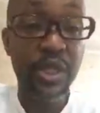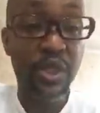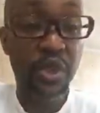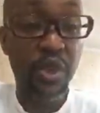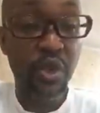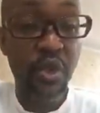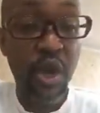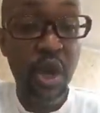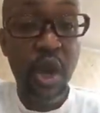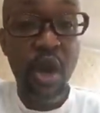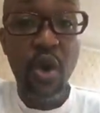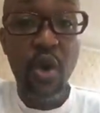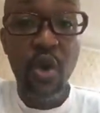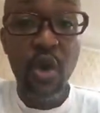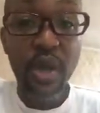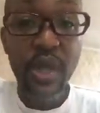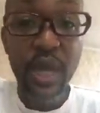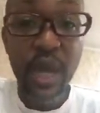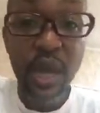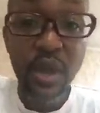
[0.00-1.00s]
So
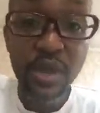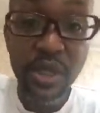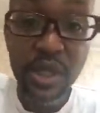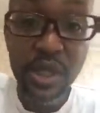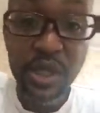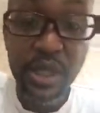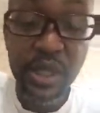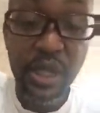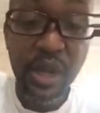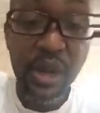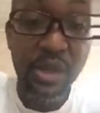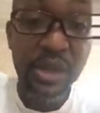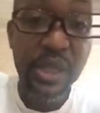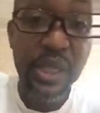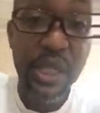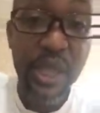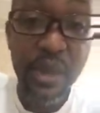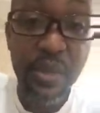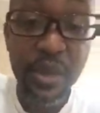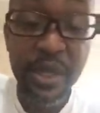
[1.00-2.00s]
all the houses
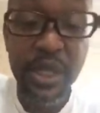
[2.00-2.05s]
surrounding that